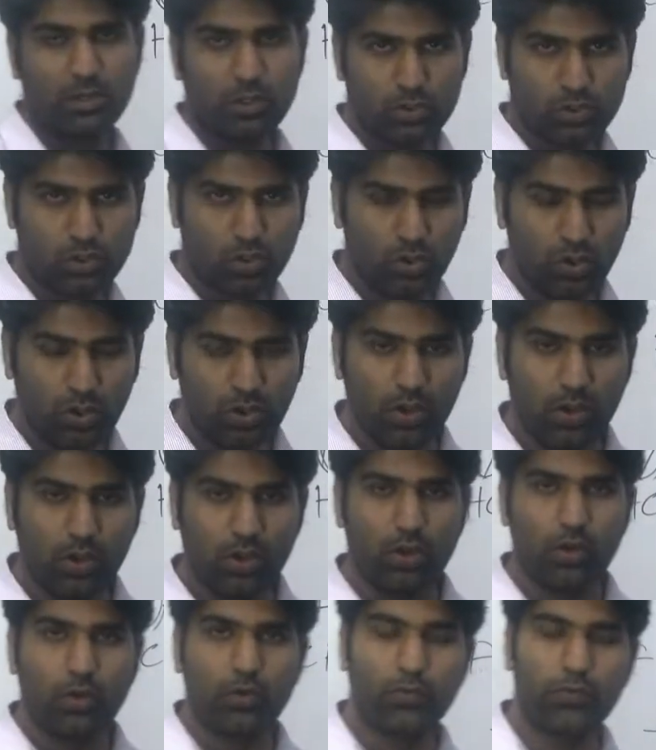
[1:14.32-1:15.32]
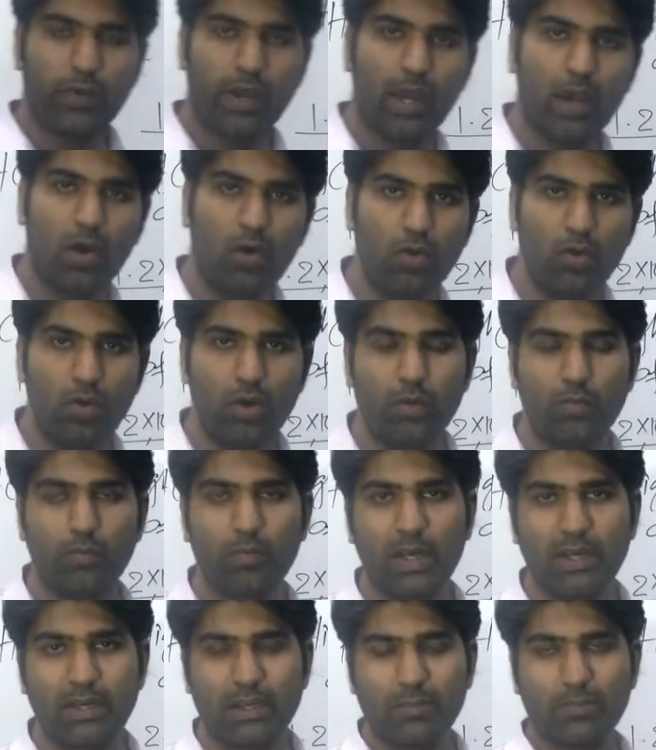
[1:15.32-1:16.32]
So we have
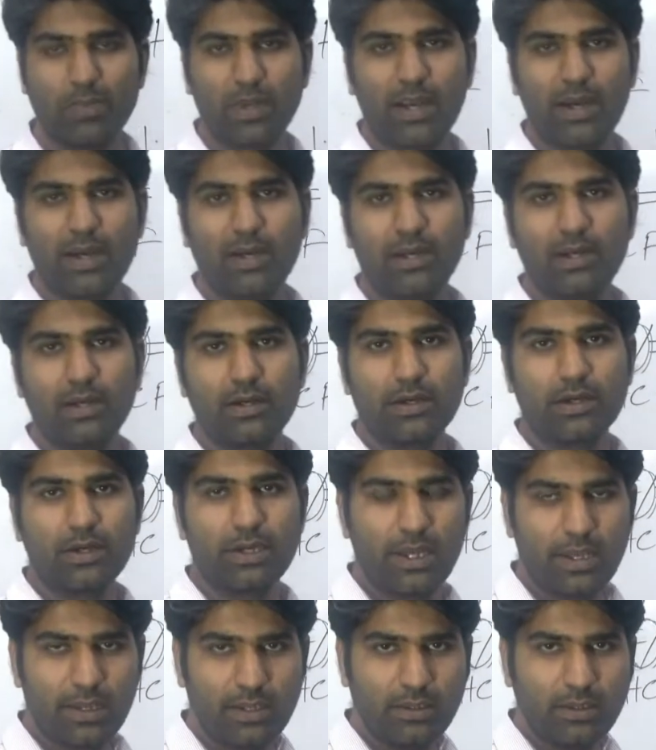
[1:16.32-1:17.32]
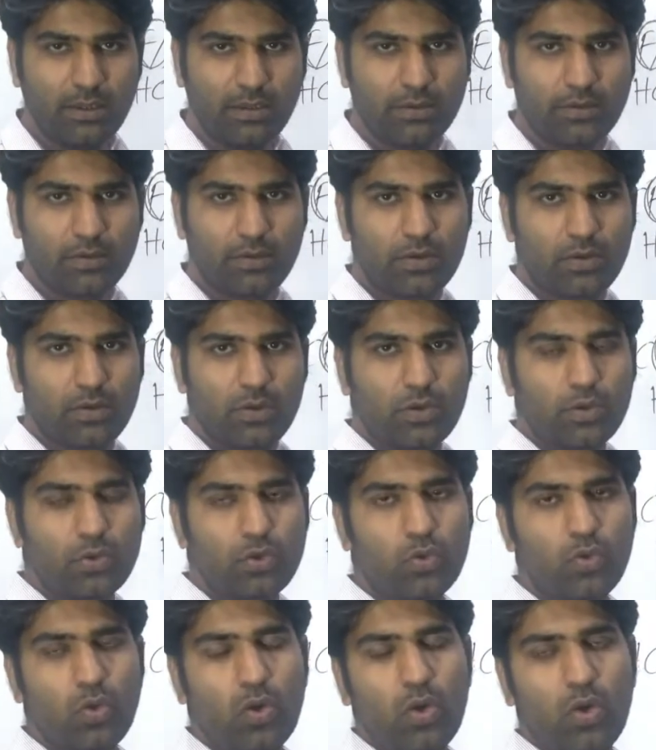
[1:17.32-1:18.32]
multiplied 10
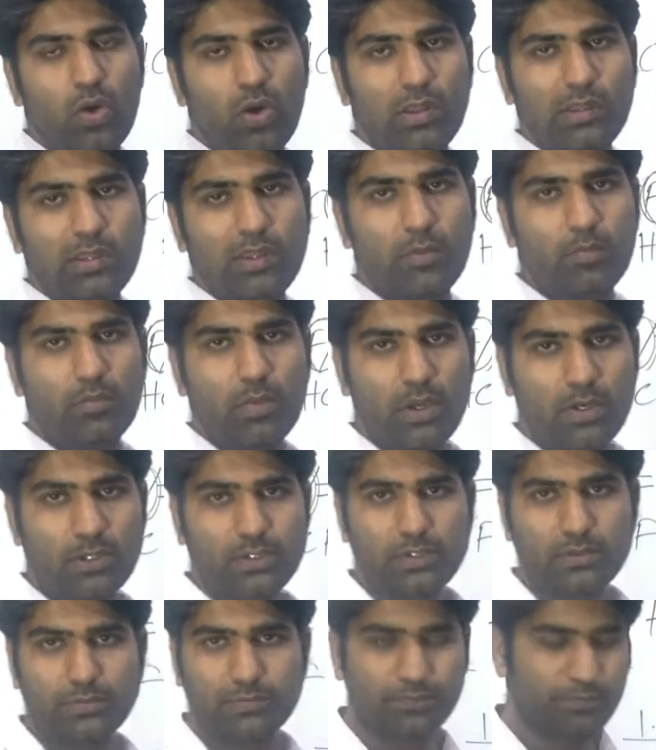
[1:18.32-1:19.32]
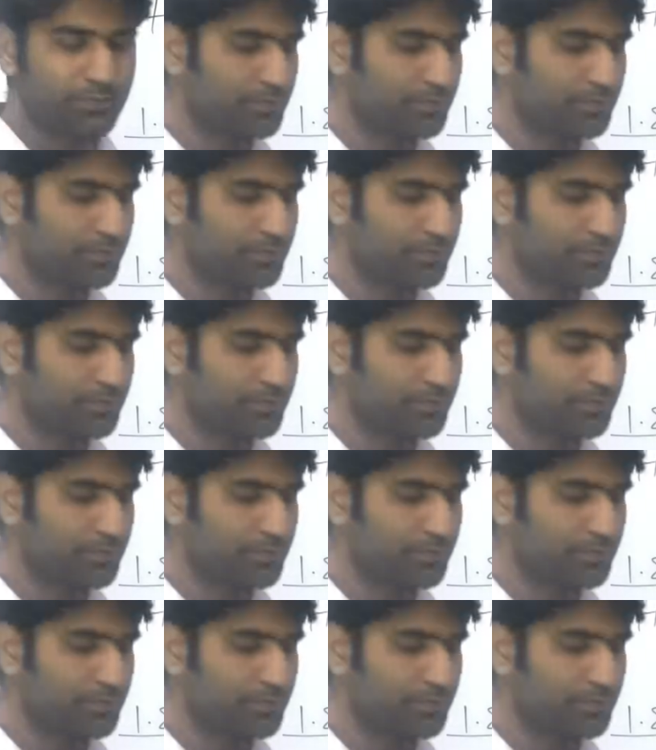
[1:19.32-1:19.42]
to all numbers.